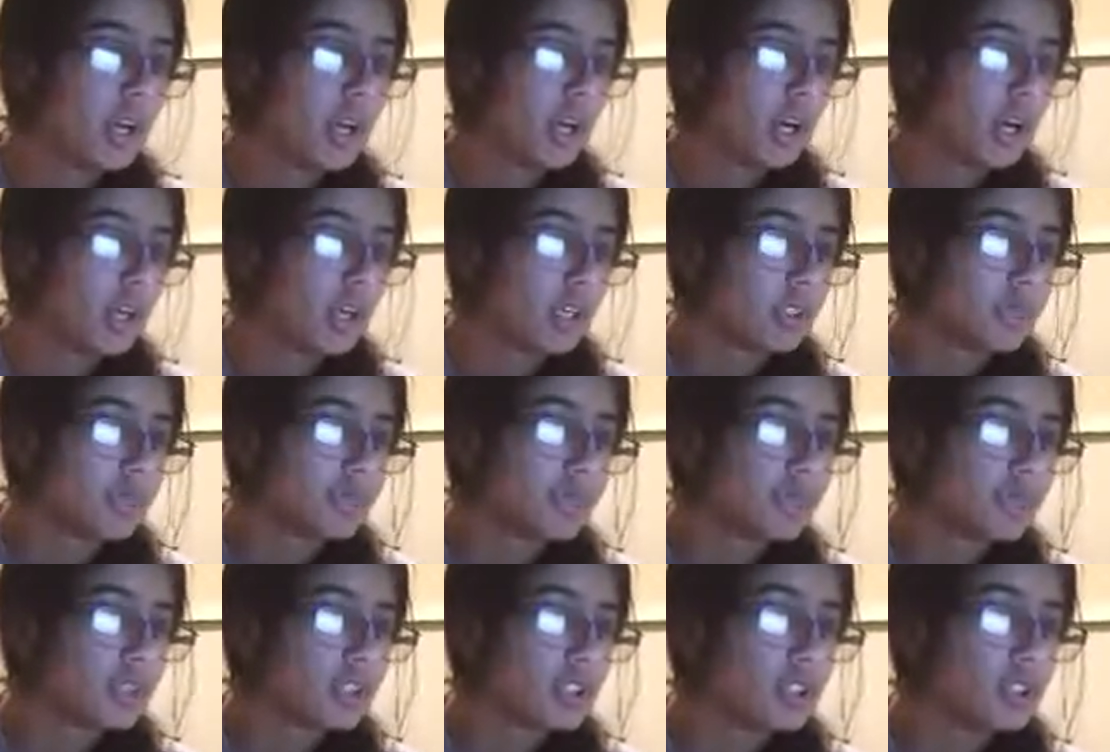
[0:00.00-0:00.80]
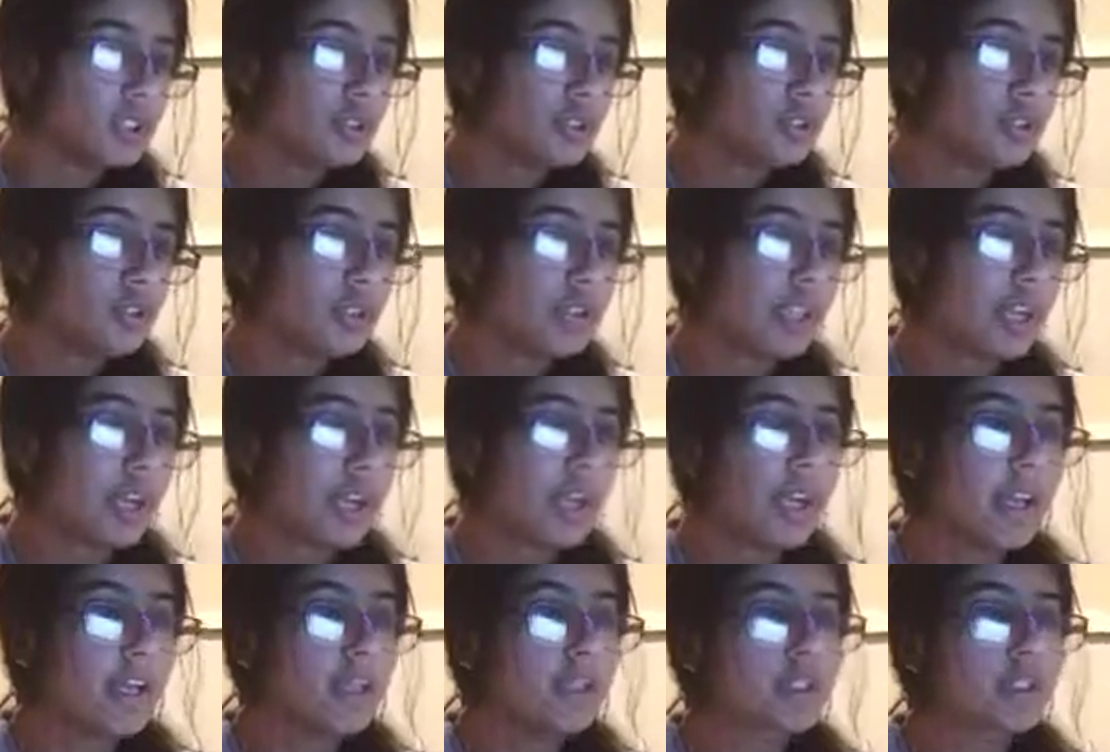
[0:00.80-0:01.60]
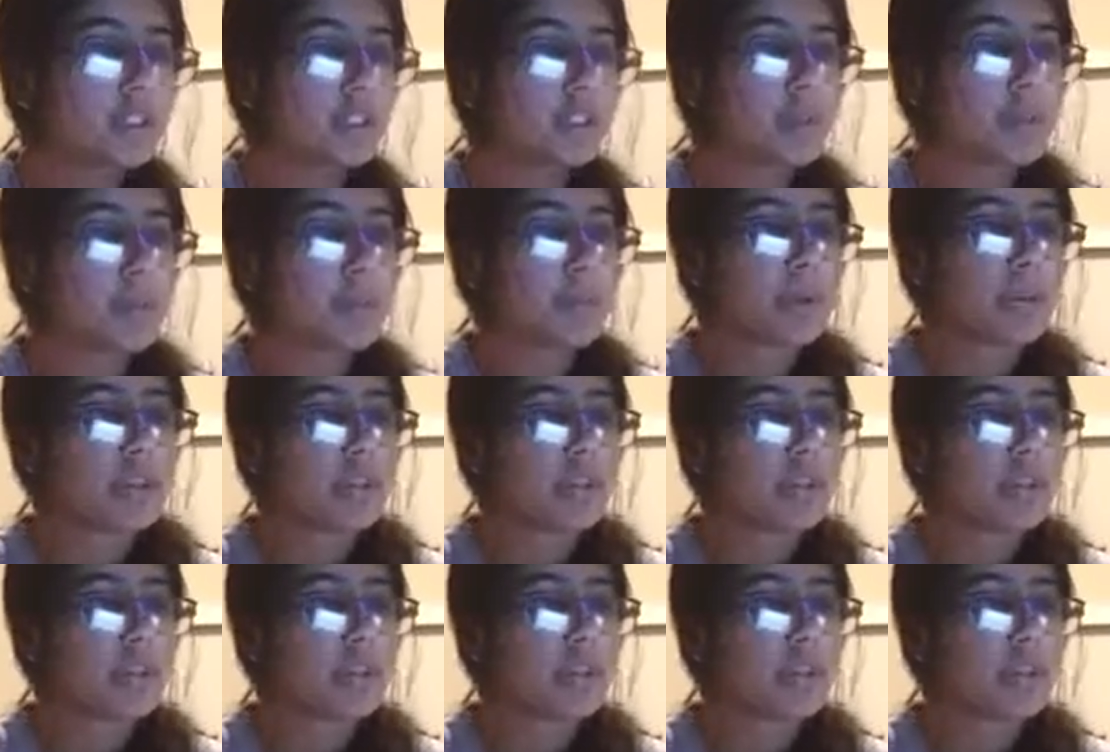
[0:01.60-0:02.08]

Um, do you read ahead or skip